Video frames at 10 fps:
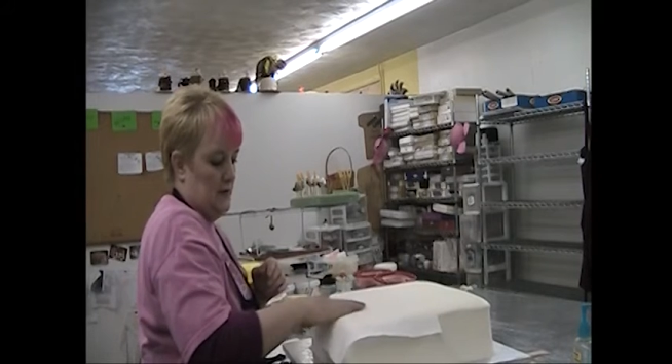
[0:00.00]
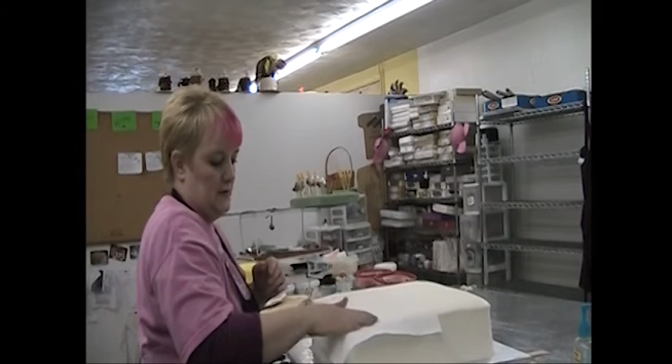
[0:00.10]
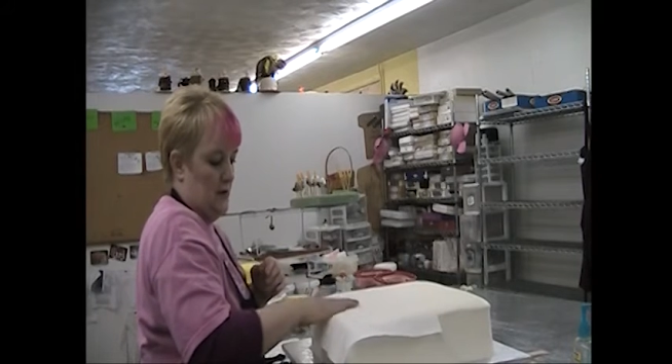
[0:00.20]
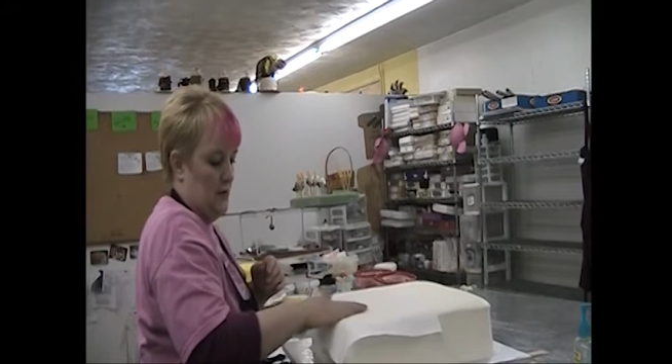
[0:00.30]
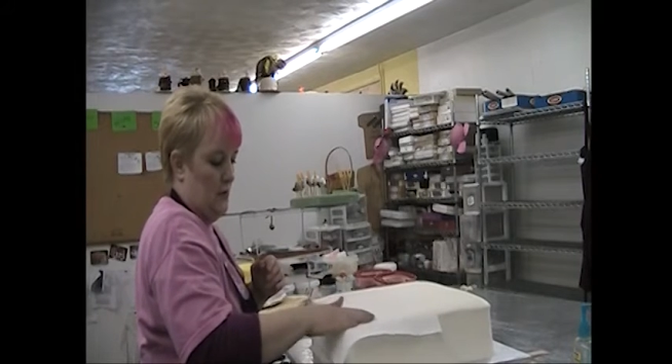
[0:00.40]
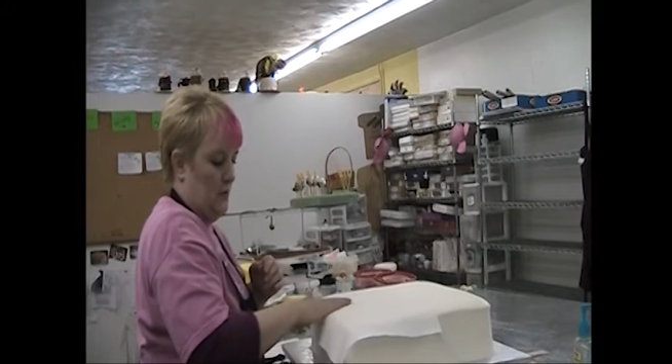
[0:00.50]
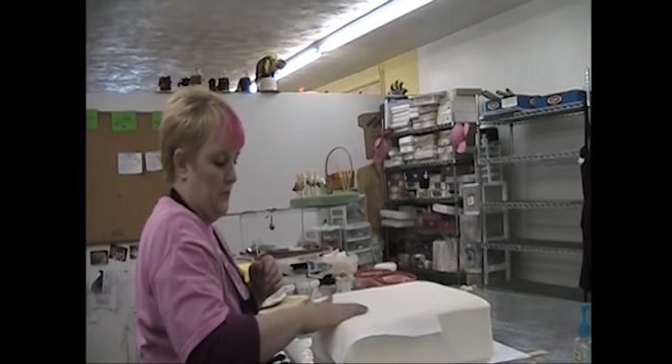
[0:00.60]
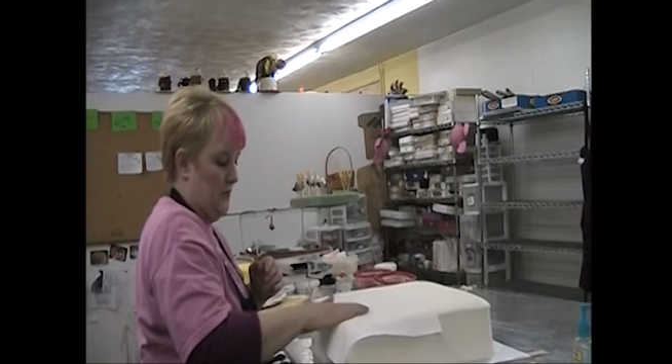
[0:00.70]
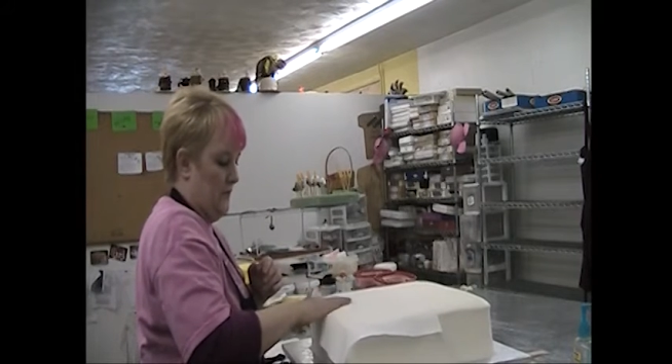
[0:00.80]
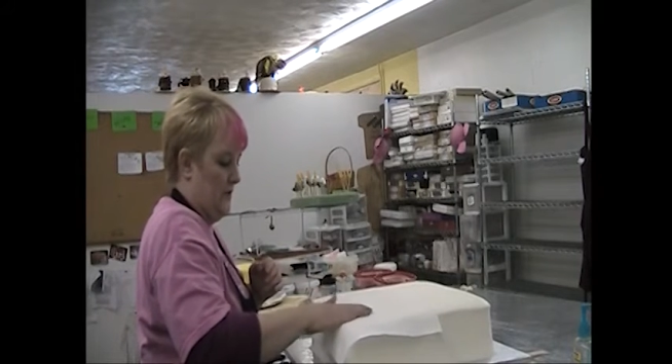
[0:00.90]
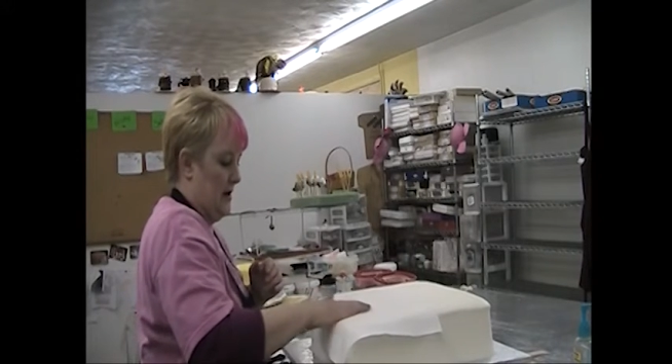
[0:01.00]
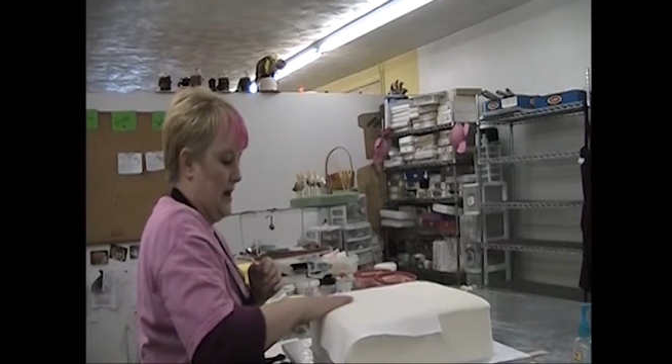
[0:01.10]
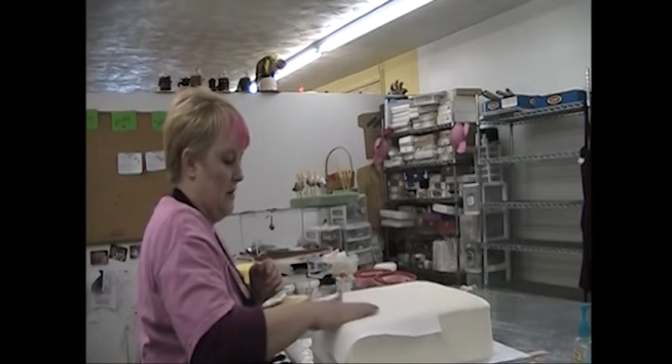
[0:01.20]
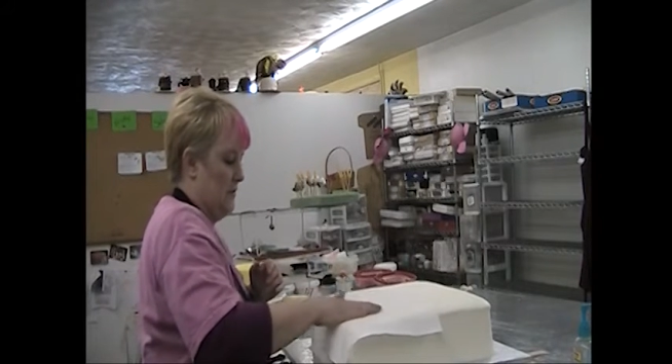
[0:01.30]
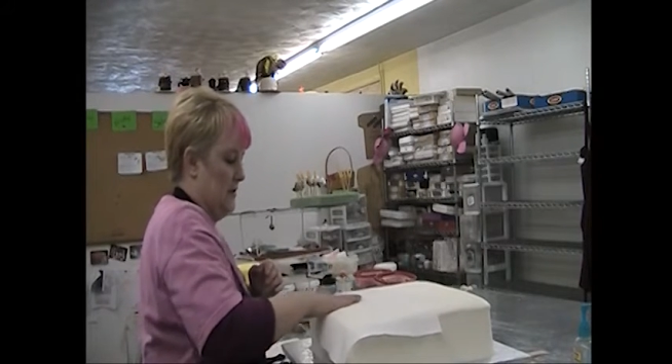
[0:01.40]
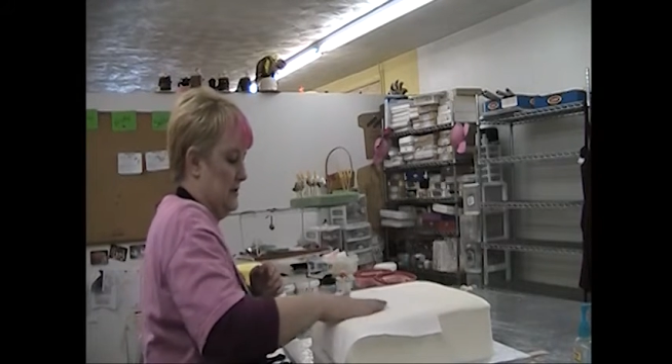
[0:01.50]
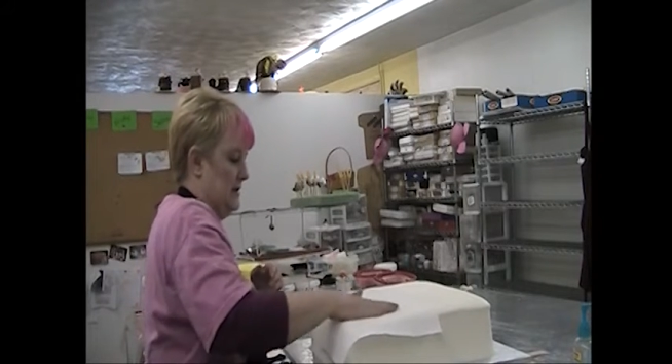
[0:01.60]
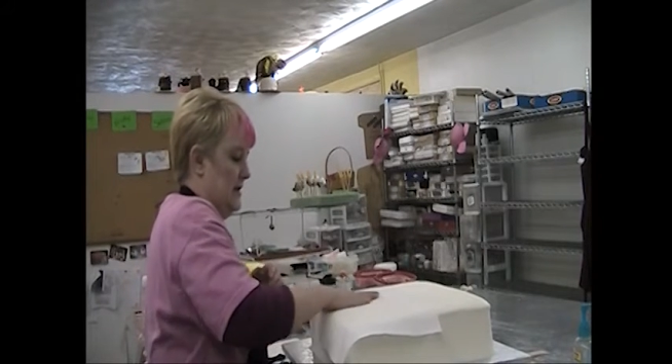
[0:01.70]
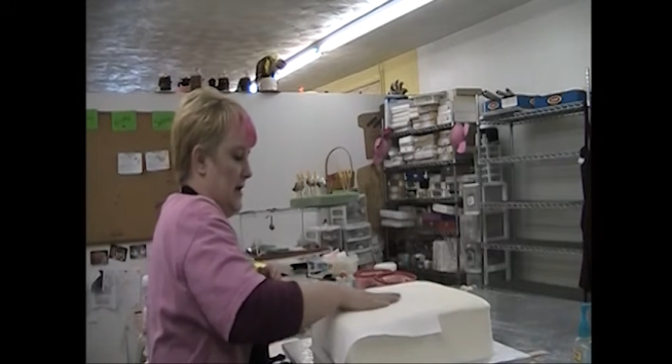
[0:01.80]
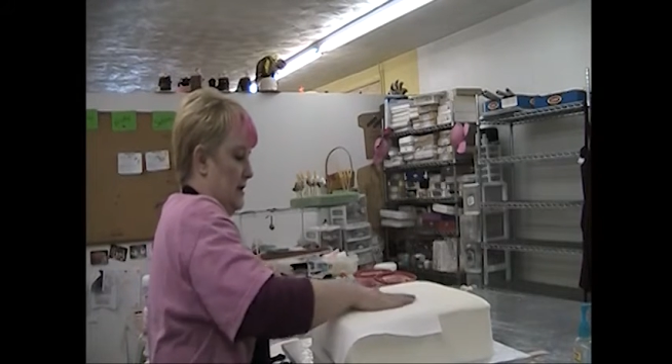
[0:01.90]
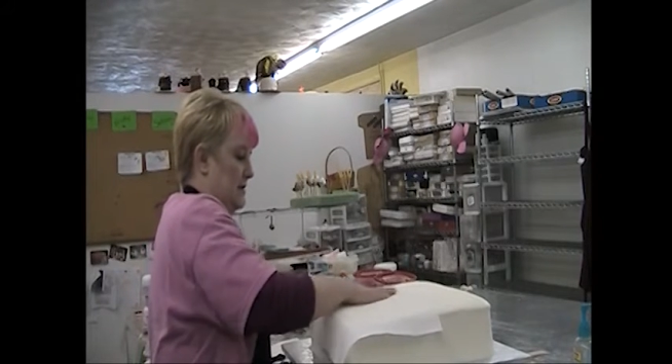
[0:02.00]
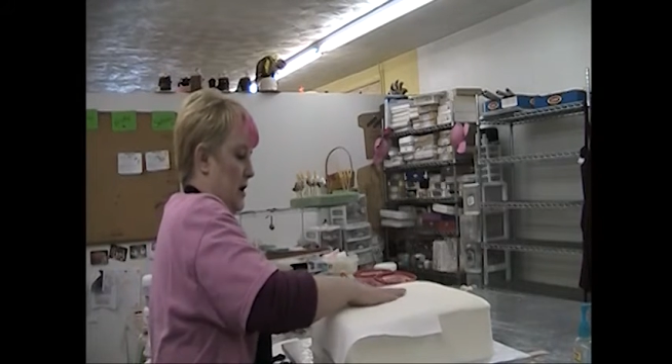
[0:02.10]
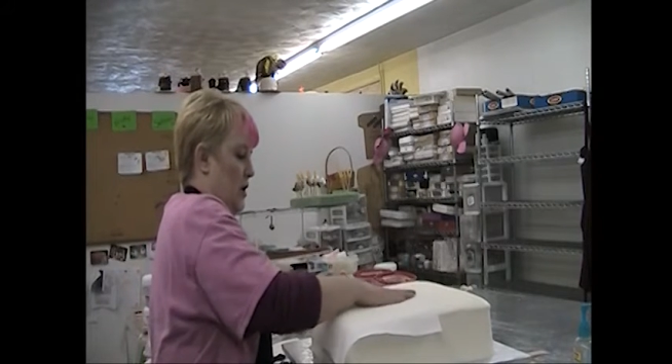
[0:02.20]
So don't freak out when you see that or say,